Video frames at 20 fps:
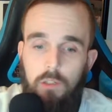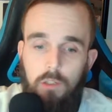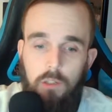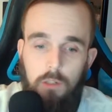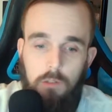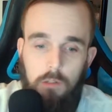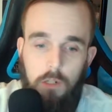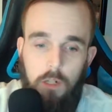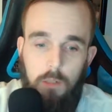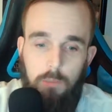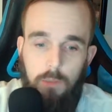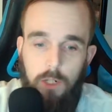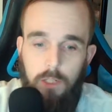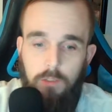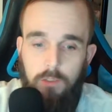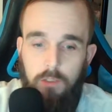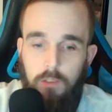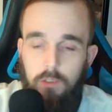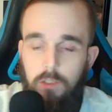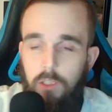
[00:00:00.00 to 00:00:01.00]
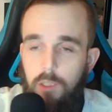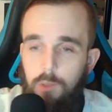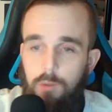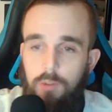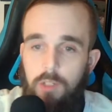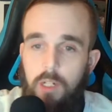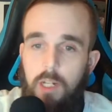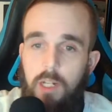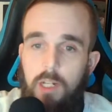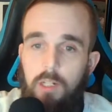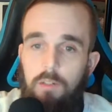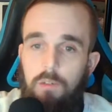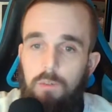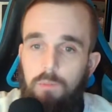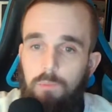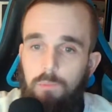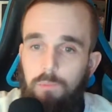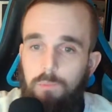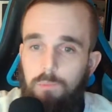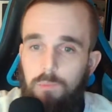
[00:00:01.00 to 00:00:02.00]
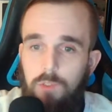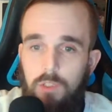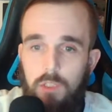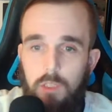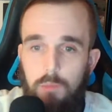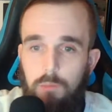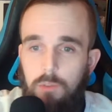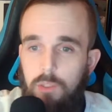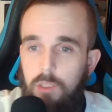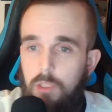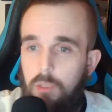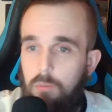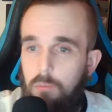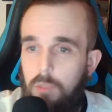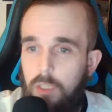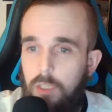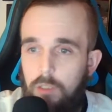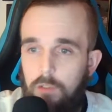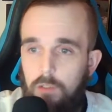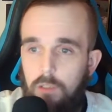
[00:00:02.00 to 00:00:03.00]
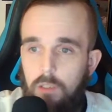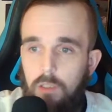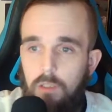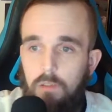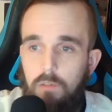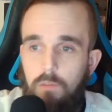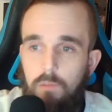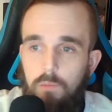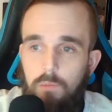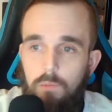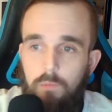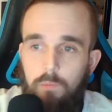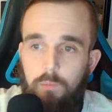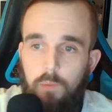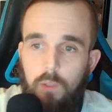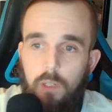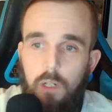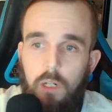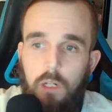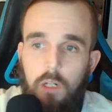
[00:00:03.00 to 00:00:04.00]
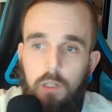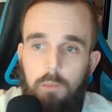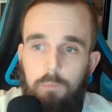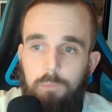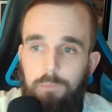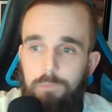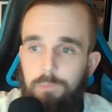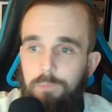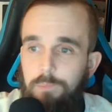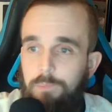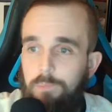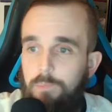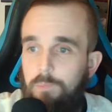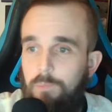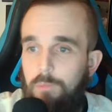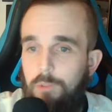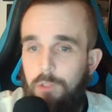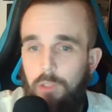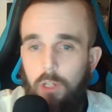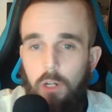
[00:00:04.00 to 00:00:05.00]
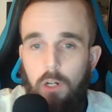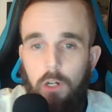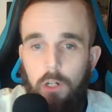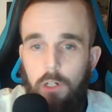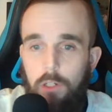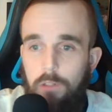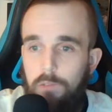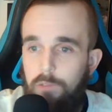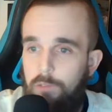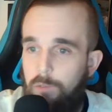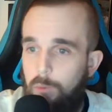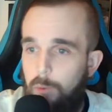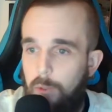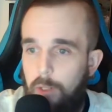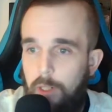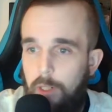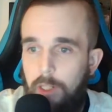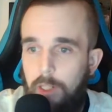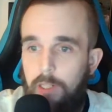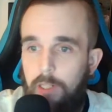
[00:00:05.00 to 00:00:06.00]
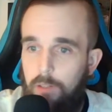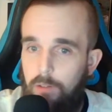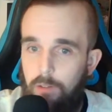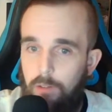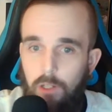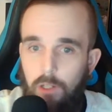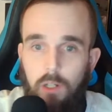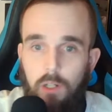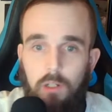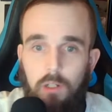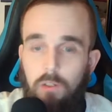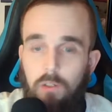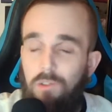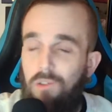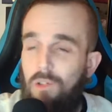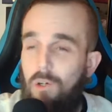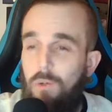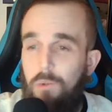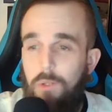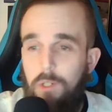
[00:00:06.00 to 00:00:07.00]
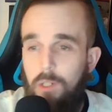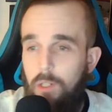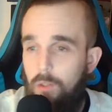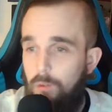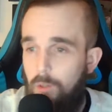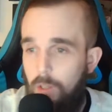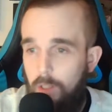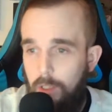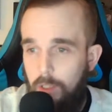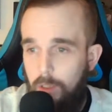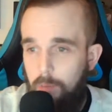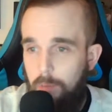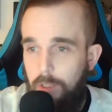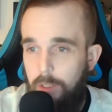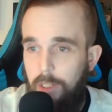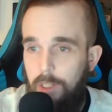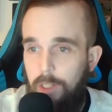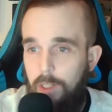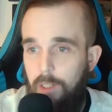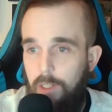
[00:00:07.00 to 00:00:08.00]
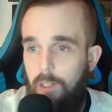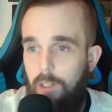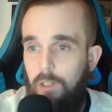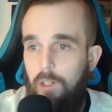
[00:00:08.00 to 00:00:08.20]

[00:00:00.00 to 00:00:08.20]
The thought process here was I had CMC and Mixon, took Hunt, Fournette, loaded at running back